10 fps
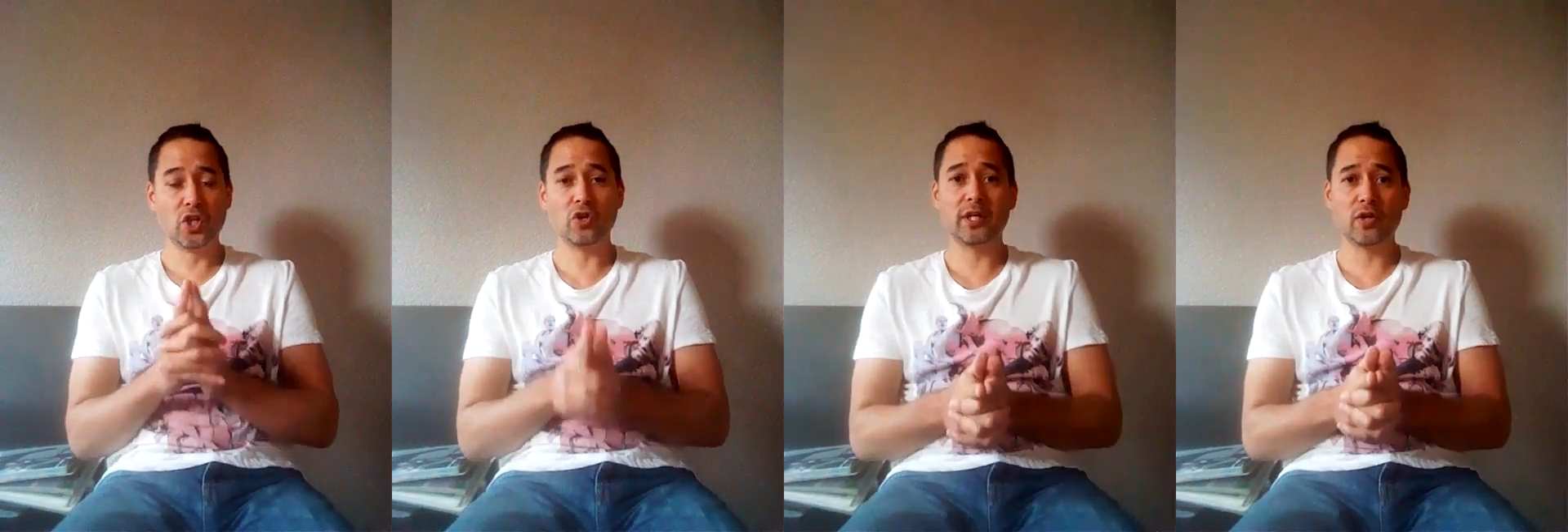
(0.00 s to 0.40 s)

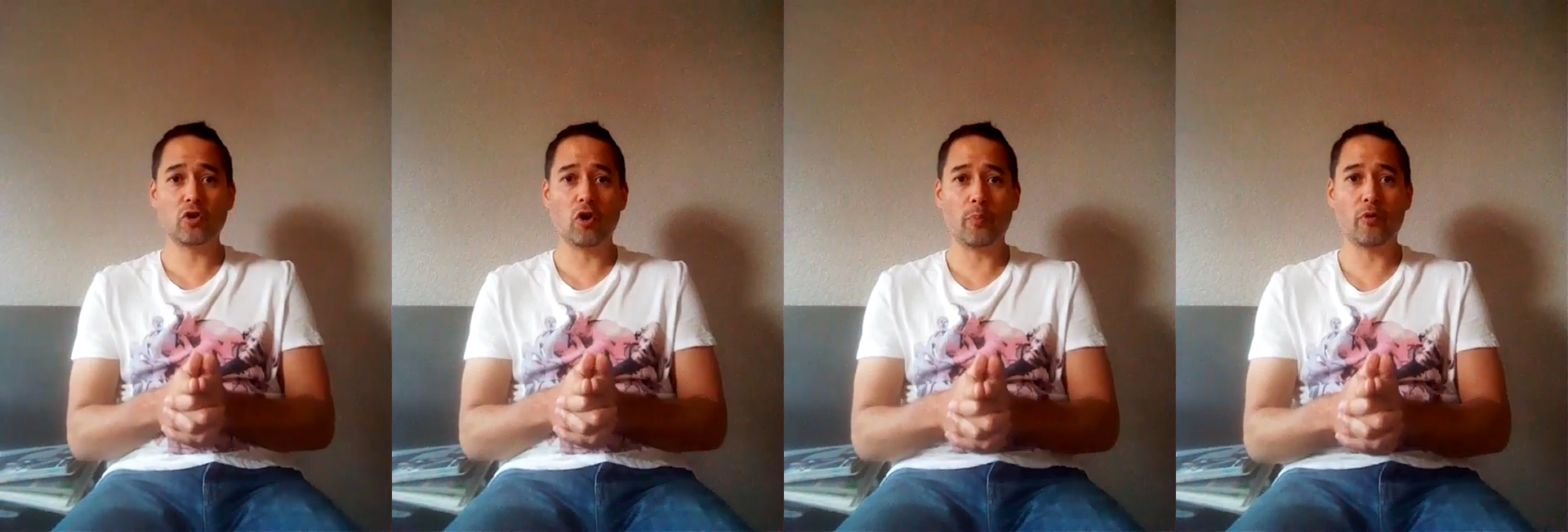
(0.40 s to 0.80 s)
You can
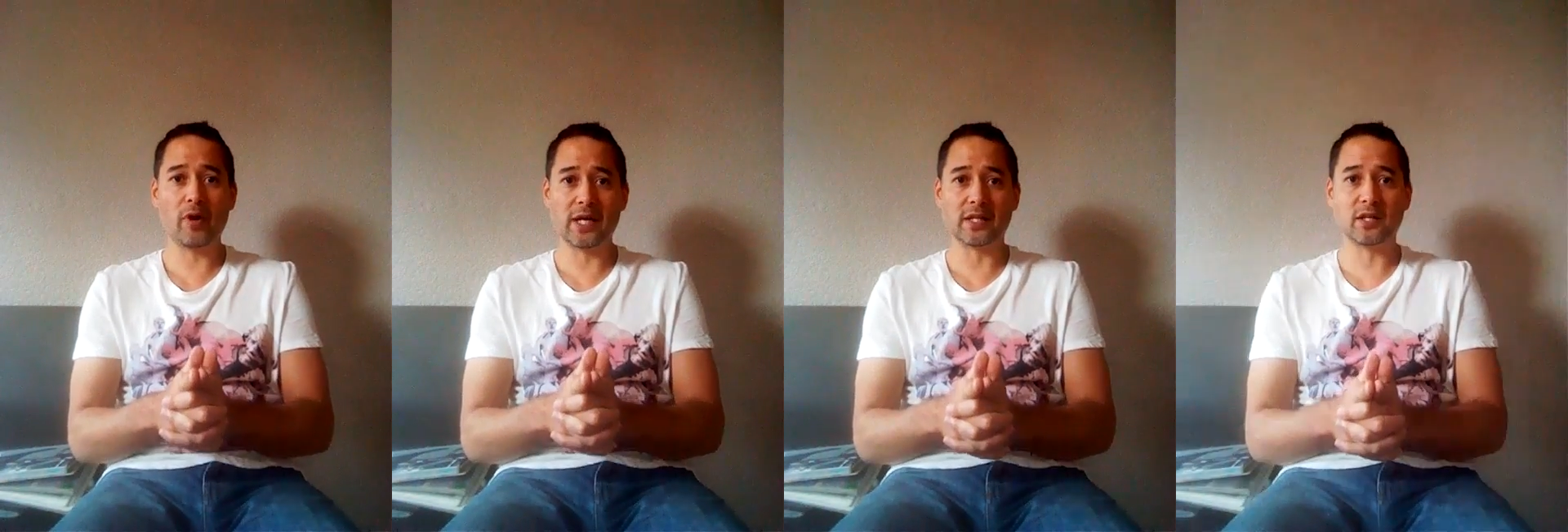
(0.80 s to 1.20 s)

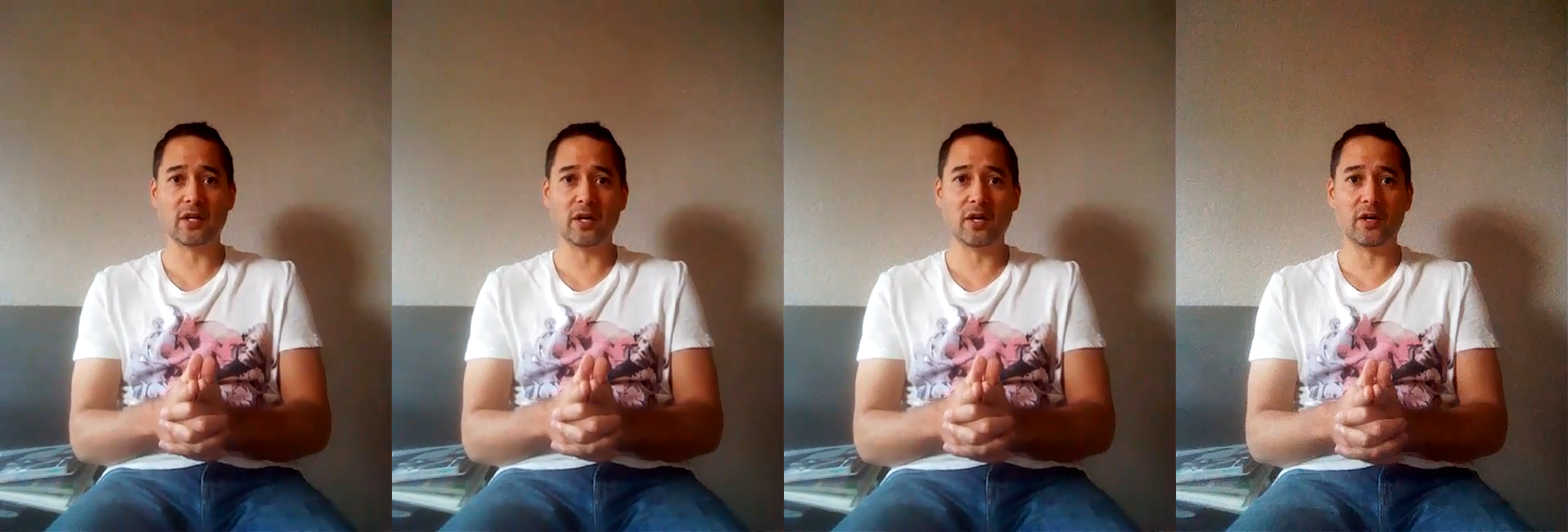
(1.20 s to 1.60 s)
incorporate
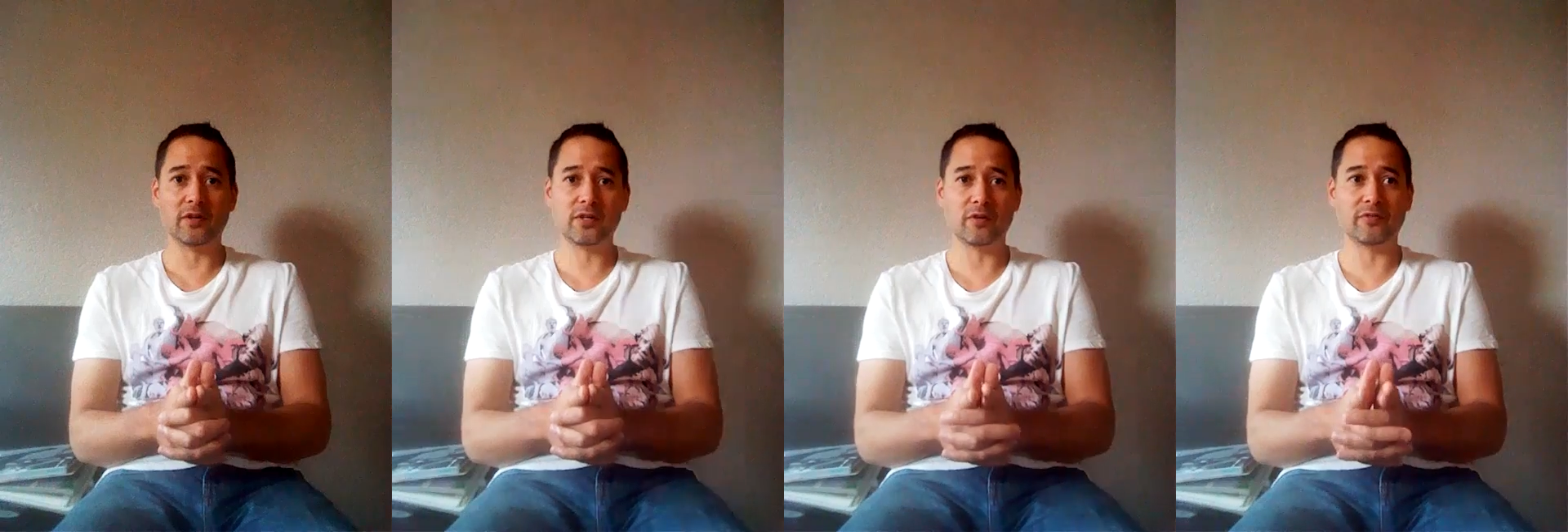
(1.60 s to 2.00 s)

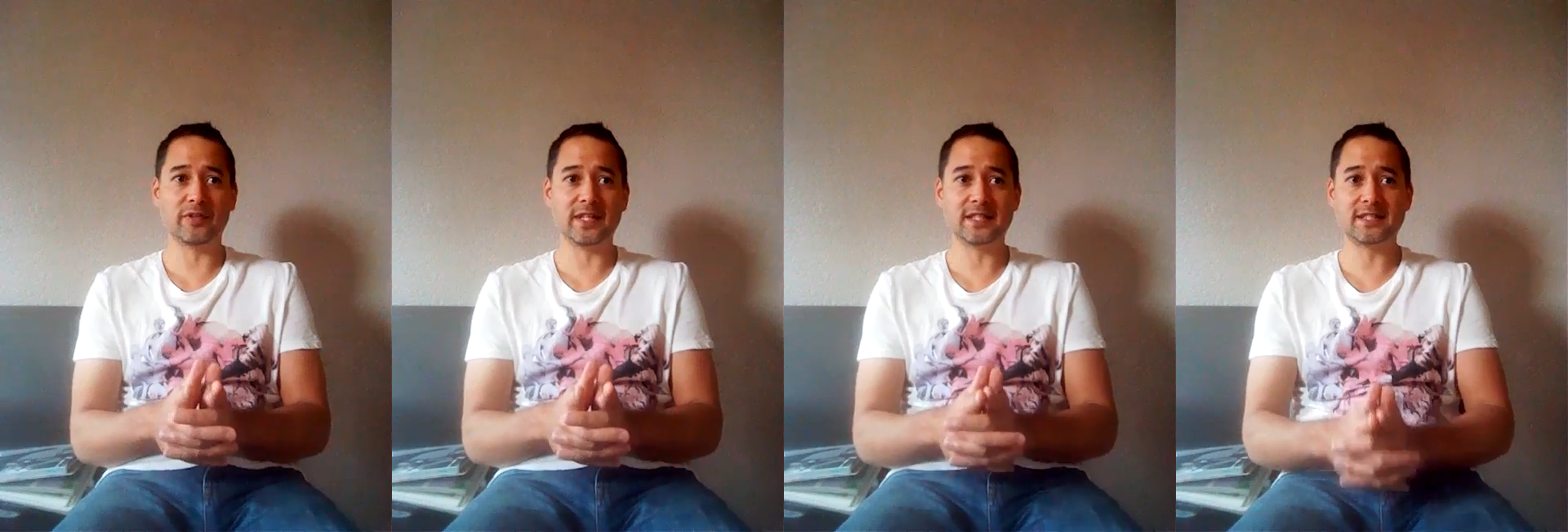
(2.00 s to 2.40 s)

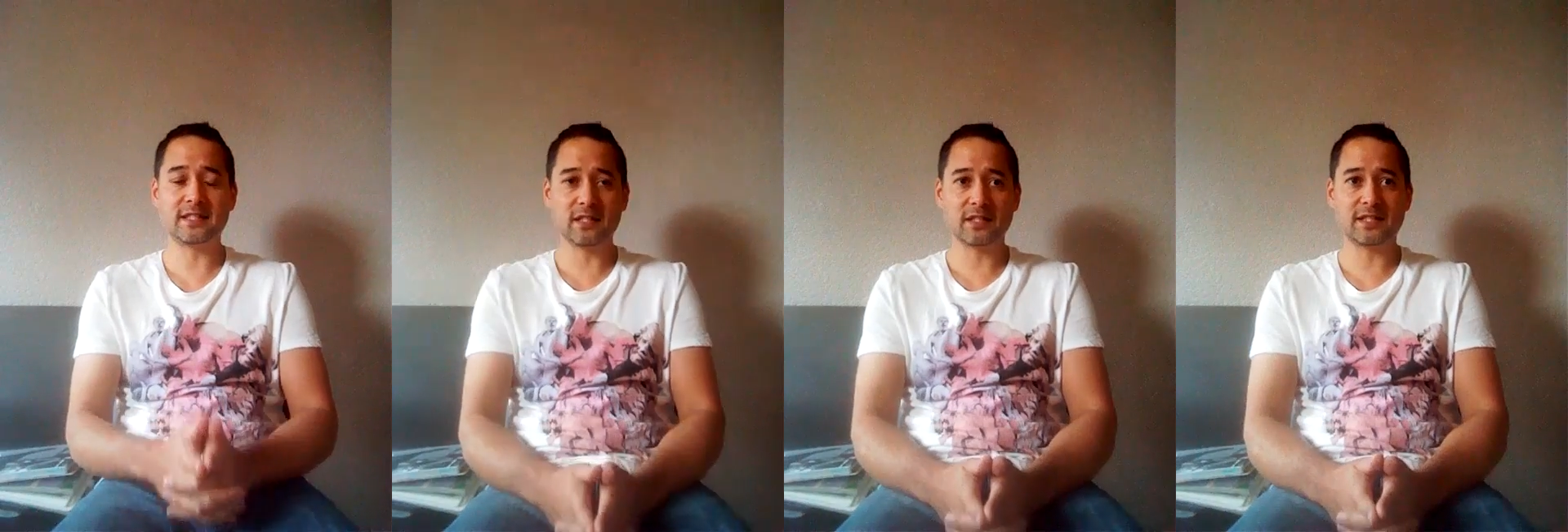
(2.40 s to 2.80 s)

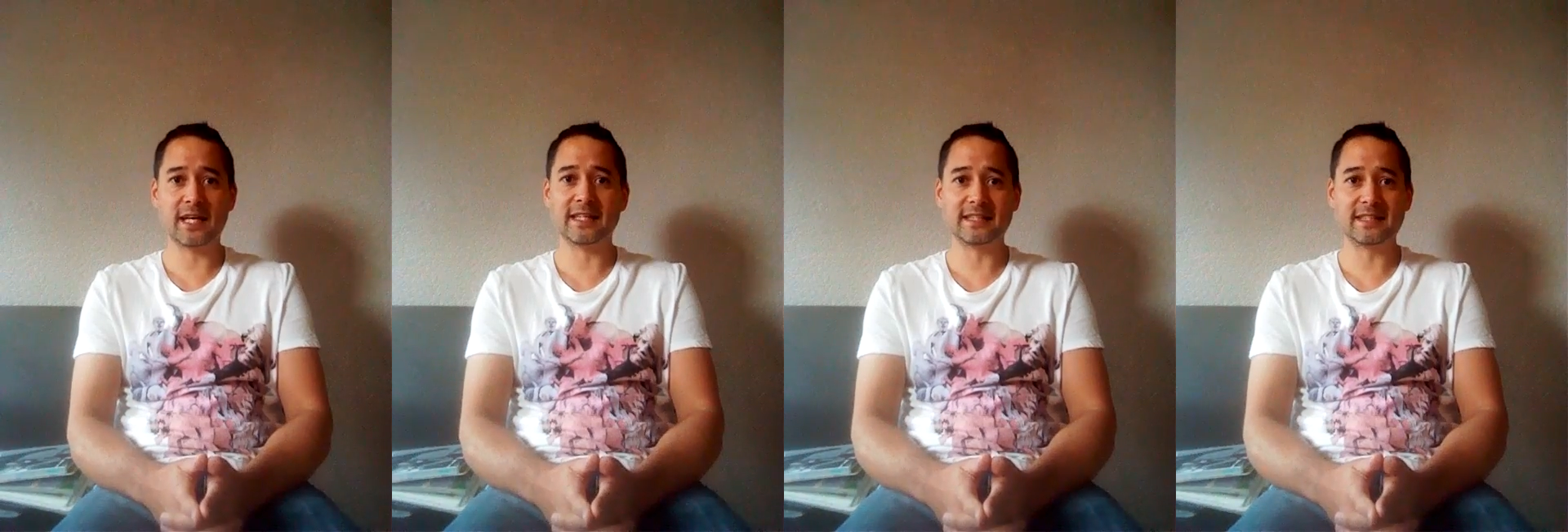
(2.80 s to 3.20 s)
these
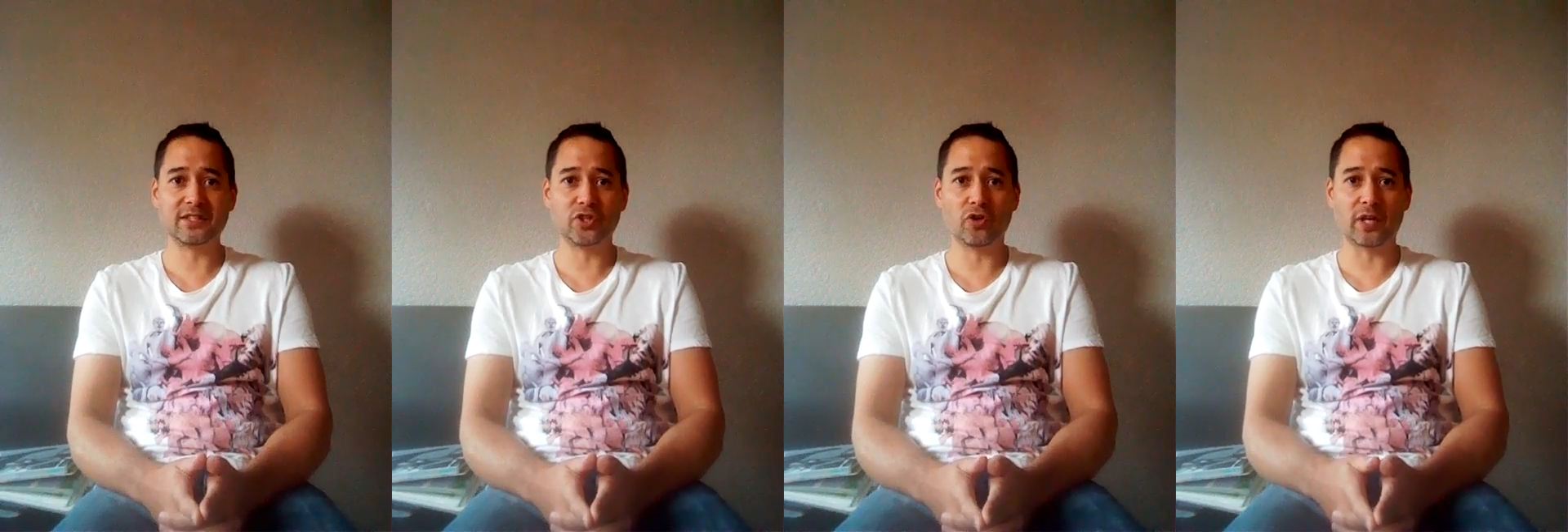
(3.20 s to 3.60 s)
techniques
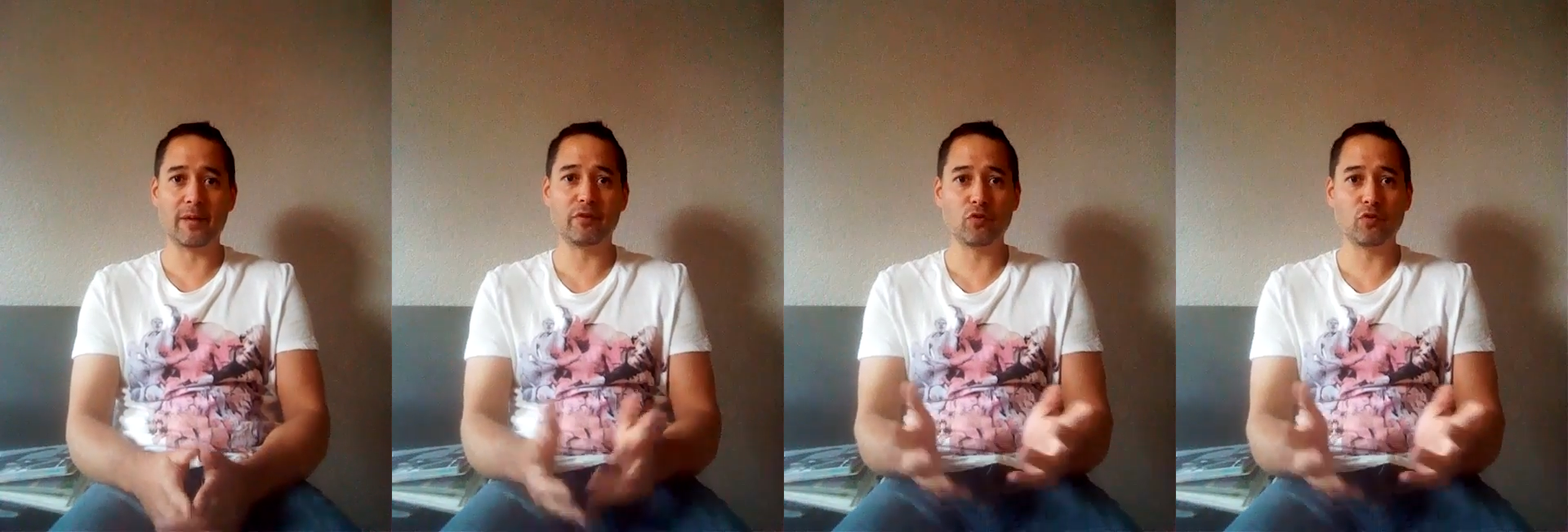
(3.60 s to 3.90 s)
into your game.